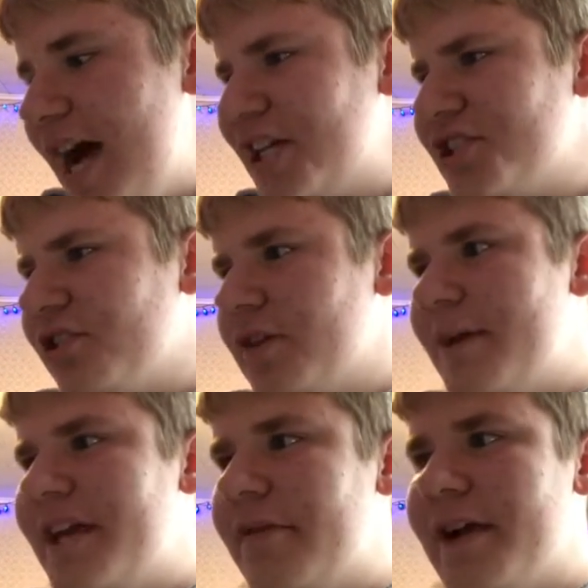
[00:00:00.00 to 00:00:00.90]
I just started
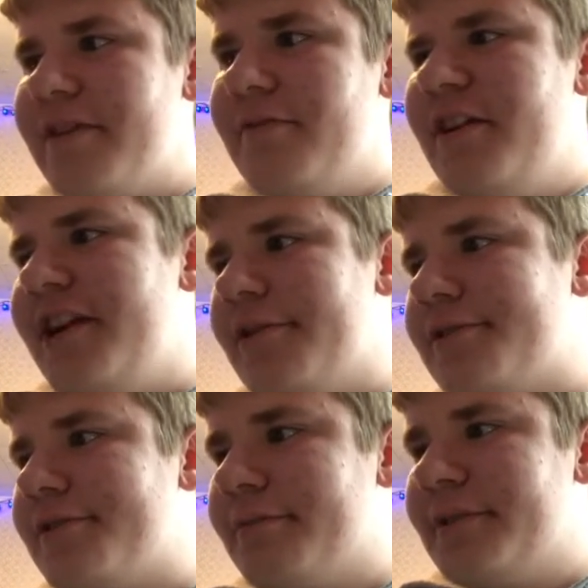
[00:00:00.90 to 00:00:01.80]
making random
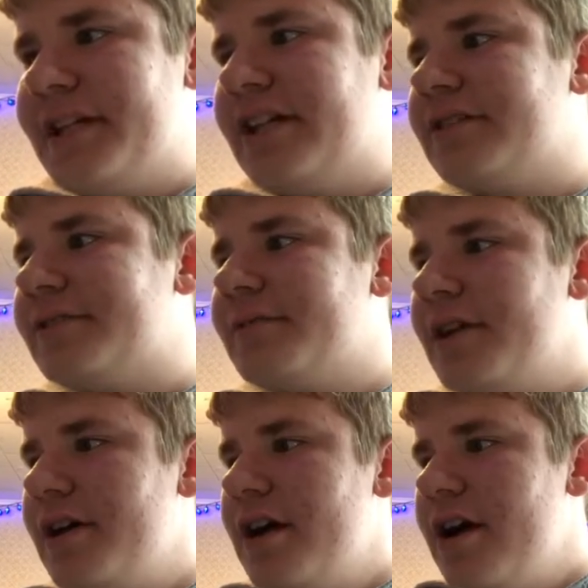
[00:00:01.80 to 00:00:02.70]
videos, you know, and
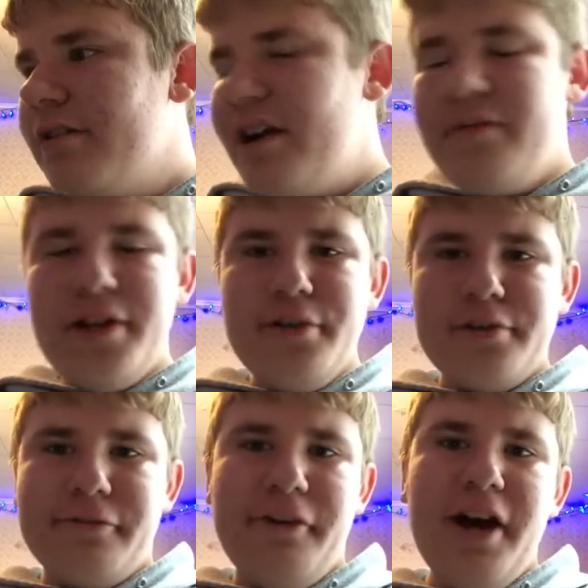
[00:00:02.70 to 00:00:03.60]
random videos
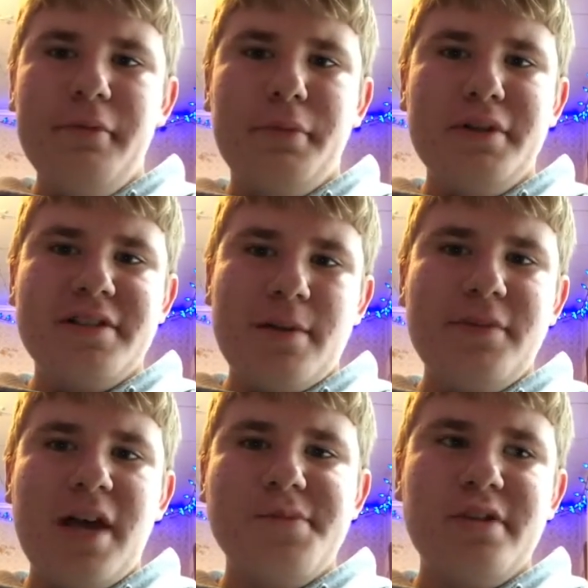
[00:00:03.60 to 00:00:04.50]
are fun, but
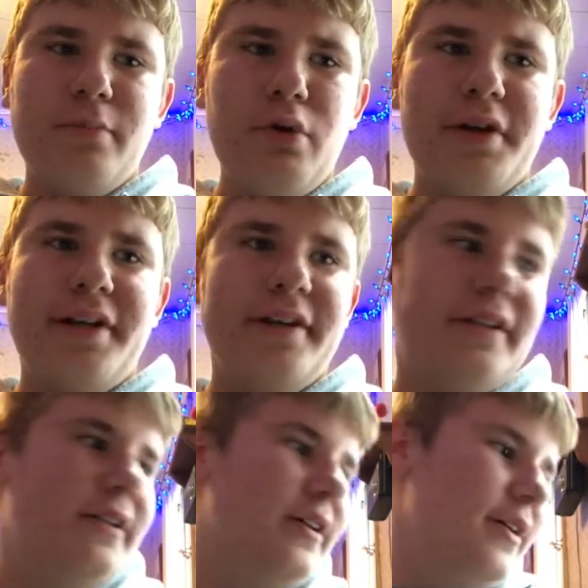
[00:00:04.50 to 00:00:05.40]
sometimes they're boring,
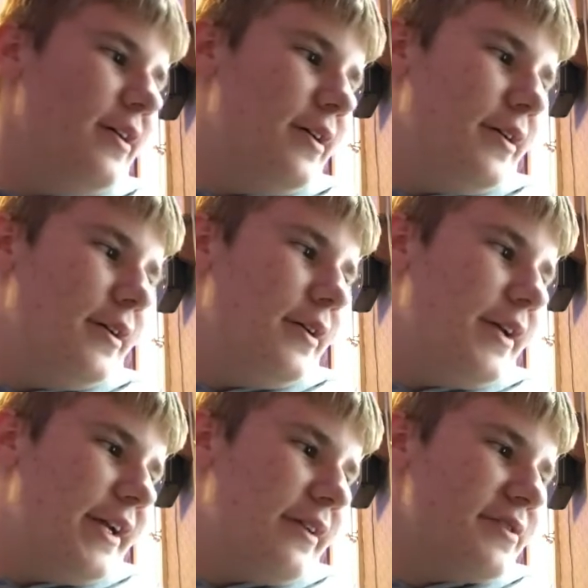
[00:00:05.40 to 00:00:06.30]
and,
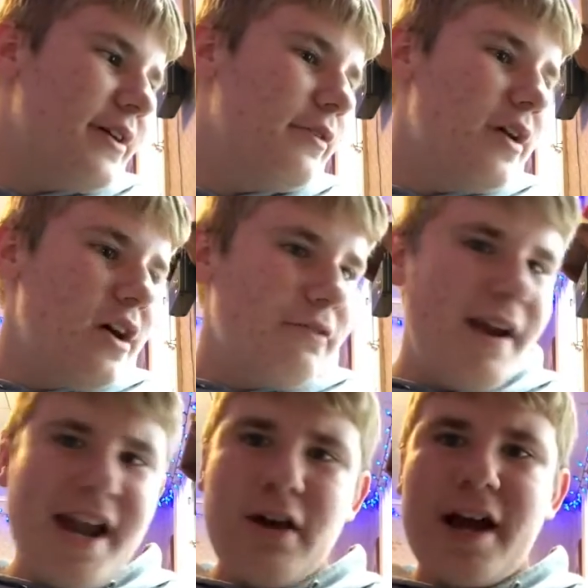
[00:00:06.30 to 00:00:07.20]
you know, so,
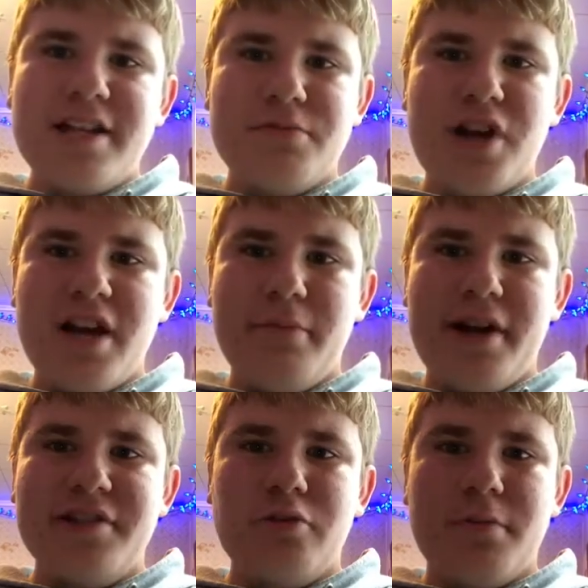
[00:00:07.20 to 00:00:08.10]
right now, guys, I'm trying to
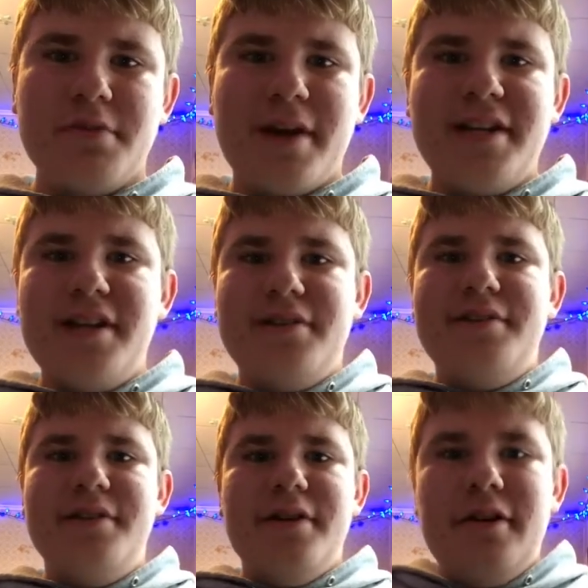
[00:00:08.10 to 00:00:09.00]
brainstorm some
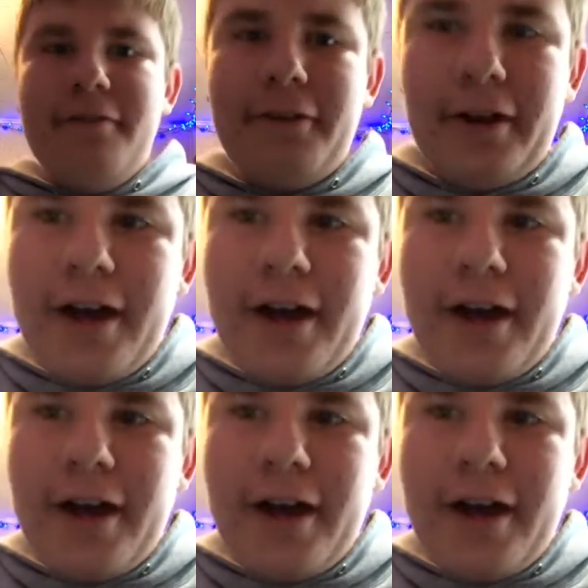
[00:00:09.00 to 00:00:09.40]
ideas for